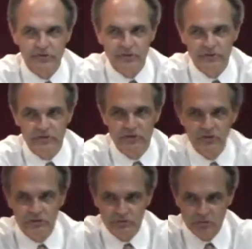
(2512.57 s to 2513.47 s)
are given
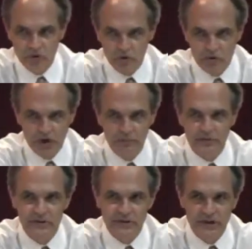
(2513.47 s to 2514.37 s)
to local
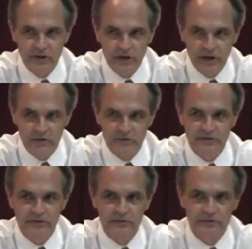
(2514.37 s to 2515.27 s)
government to carry out
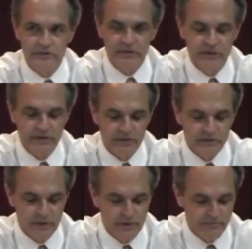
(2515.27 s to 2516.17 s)
their, their
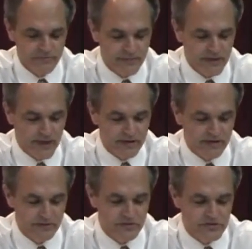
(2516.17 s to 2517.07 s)
um,
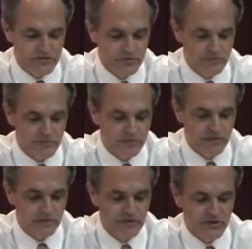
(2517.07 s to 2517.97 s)
activities in terms of
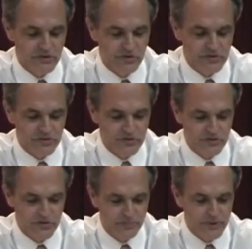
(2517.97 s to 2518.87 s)
delivering services
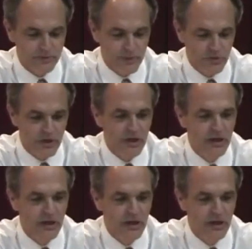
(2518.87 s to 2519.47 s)
to the people.